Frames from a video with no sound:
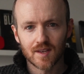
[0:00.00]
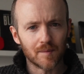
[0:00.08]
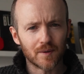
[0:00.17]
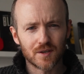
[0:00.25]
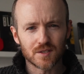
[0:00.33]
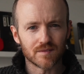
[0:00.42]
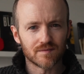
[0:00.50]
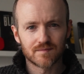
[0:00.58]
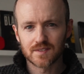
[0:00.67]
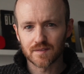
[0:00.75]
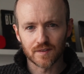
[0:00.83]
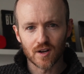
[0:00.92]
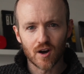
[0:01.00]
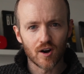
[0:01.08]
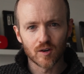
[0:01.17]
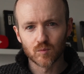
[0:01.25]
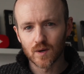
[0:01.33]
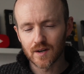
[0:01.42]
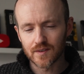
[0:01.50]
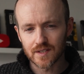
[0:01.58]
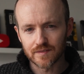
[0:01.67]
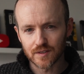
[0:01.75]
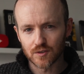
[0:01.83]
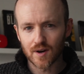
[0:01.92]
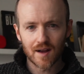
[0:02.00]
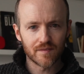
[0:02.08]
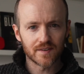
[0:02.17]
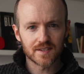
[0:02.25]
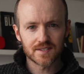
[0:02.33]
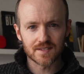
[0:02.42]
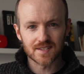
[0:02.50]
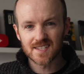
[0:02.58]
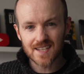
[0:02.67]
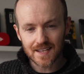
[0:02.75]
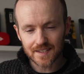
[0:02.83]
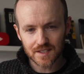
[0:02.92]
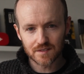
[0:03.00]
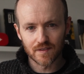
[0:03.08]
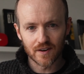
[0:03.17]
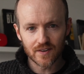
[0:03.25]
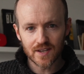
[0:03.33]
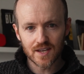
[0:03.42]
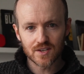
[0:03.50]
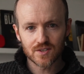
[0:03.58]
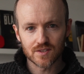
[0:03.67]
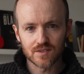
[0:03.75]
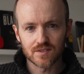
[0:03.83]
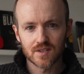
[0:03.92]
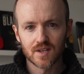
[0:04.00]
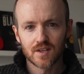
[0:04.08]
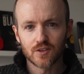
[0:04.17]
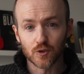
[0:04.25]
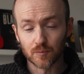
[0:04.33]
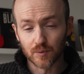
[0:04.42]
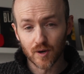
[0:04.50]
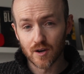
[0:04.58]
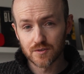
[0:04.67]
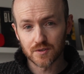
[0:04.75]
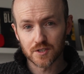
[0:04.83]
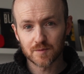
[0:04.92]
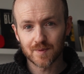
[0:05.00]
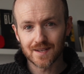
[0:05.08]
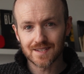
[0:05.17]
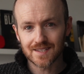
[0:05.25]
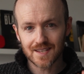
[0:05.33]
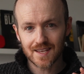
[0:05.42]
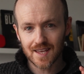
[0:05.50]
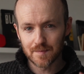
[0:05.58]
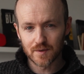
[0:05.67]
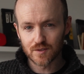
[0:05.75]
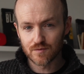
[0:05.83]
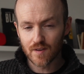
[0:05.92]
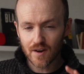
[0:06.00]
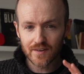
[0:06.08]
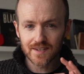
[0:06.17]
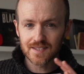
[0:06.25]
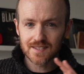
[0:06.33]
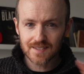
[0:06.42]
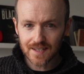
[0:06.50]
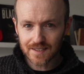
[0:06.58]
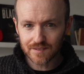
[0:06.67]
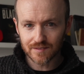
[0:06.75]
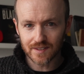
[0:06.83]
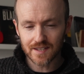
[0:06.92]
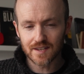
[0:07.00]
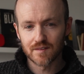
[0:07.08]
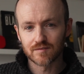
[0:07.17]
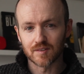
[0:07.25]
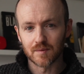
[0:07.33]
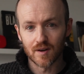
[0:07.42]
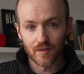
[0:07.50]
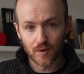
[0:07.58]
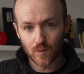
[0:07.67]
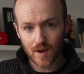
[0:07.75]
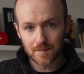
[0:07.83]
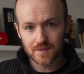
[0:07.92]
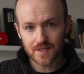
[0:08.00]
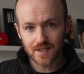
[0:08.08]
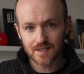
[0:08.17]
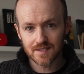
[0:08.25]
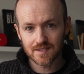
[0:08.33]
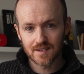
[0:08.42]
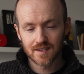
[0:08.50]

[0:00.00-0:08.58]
And because of different hardware and different graphics and settings variations, your browser displays the image very distinctively from other websites,